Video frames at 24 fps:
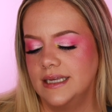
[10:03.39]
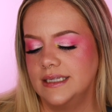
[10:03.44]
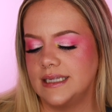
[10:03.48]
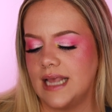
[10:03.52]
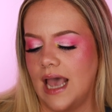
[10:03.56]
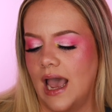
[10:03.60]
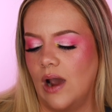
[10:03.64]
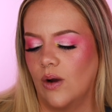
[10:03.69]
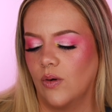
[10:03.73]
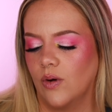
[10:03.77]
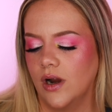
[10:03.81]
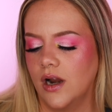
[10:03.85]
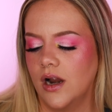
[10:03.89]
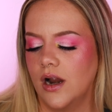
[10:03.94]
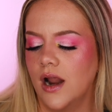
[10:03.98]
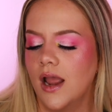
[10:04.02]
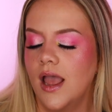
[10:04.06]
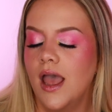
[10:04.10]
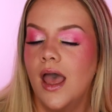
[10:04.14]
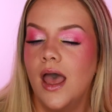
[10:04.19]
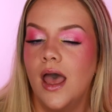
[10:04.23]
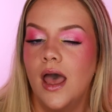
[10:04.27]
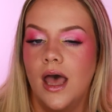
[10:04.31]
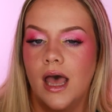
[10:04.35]
is our
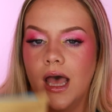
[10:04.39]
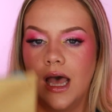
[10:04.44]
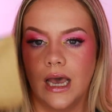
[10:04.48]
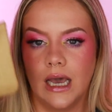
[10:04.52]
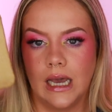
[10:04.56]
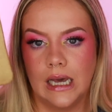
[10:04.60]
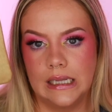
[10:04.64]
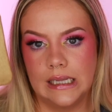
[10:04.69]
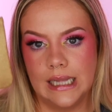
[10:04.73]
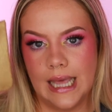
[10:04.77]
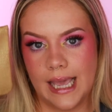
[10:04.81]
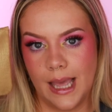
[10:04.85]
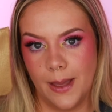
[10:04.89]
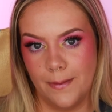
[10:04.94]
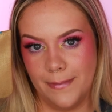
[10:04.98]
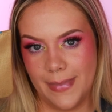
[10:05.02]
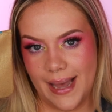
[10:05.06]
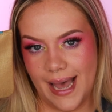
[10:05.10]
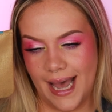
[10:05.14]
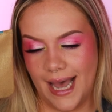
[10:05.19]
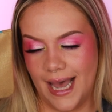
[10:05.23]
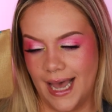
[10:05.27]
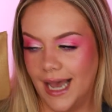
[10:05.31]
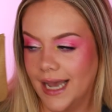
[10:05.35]
glam
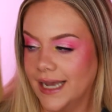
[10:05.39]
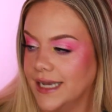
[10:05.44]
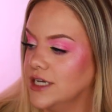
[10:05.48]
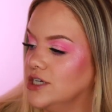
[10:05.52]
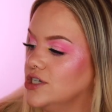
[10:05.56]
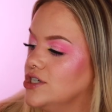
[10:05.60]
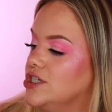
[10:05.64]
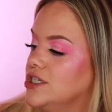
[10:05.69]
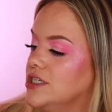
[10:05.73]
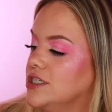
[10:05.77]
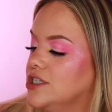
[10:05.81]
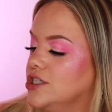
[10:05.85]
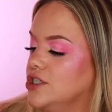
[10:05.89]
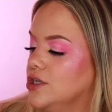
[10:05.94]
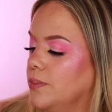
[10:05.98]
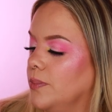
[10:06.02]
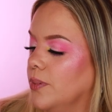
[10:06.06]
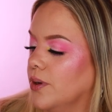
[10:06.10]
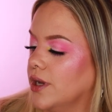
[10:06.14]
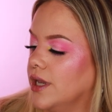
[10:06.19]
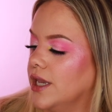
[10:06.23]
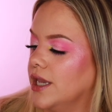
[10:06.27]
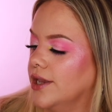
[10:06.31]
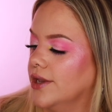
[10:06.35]
bag. She's
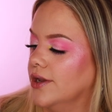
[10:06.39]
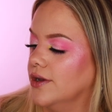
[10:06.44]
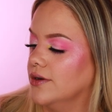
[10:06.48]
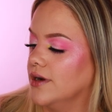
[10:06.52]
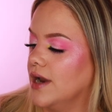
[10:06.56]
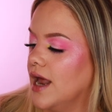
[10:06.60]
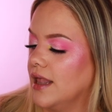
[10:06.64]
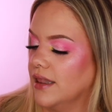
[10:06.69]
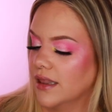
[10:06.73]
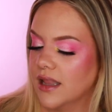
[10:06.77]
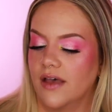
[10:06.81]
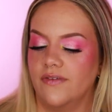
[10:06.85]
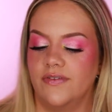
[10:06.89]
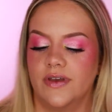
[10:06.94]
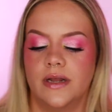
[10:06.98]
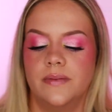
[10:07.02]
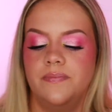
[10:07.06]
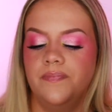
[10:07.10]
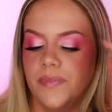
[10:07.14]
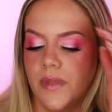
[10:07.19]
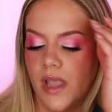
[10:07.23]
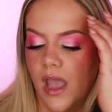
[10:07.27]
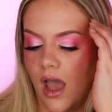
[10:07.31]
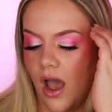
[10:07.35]
super cute. I love
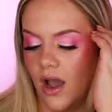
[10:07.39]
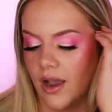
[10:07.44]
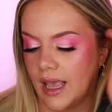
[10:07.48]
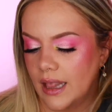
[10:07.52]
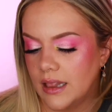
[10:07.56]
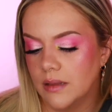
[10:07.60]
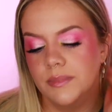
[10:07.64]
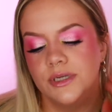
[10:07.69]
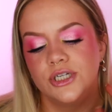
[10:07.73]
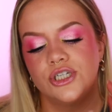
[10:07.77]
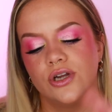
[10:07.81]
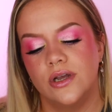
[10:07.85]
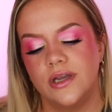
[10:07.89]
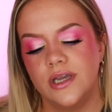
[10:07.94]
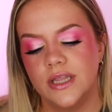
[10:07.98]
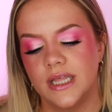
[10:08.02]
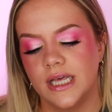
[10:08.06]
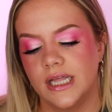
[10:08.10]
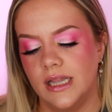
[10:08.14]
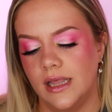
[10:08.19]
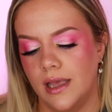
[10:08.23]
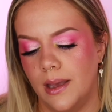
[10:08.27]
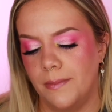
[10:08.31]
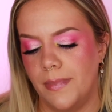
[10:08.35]
it. Okay, let me show you the
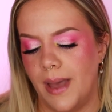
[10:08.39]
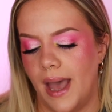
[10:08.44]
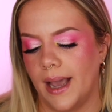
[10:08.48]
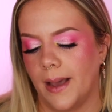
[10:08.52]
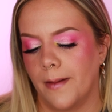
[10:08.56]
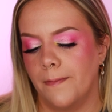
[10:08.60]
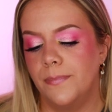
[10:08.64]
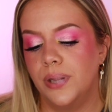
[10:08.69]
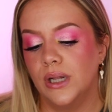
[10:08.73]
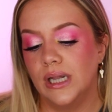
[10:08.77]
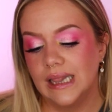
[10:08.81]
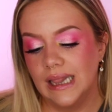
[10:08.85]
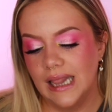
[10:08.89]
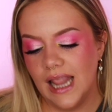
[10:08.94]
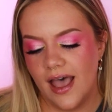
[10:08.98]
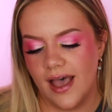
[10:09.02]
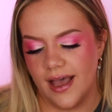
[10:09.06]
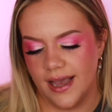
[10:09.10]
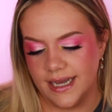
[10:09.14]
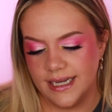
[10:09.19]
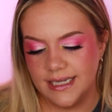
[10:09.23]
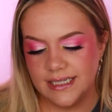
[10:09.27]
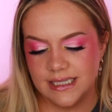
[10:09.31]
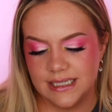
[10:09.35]
Glam Bag
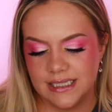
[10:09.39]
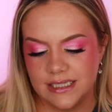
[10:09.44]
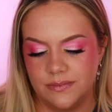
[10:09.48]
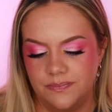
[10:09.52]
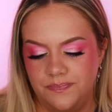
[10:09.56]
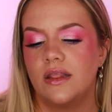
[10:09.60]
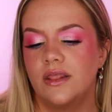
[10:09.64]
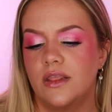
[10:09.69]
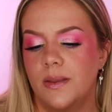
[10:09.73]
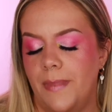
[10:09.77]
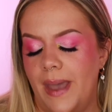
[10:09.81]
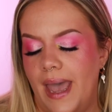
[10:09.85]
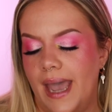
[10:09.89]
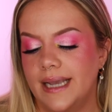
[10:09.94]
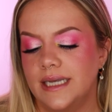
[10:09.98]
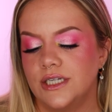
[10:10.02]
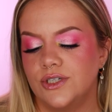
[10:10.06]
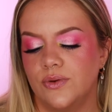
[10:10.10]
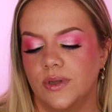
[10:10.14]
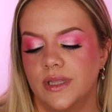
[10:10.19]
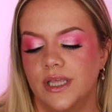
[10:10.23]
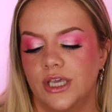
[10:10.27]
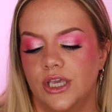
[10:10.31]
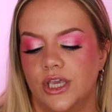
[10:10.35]
Plus. The bag is
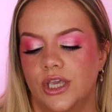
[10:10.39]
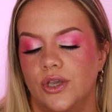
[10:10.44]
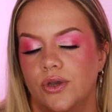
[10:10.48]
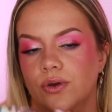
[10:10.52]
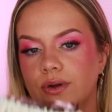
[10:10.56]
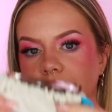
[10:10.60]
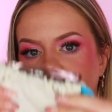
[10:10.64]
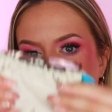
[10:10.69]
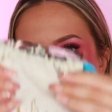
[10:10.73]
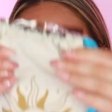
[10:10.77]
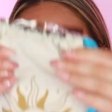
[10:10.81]
really cute. It